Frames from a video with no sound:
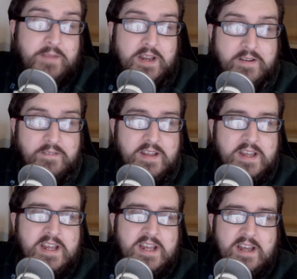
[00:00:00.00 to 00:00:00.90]
you know,
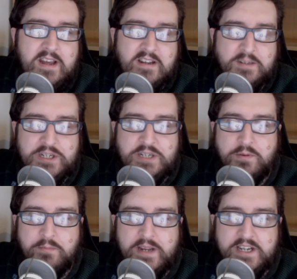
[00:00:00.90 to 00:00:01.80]
especially
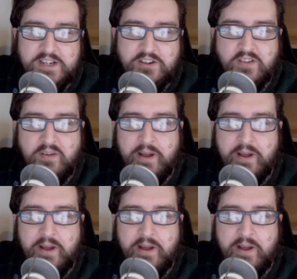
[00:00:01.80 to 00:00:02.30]
when PJ took over.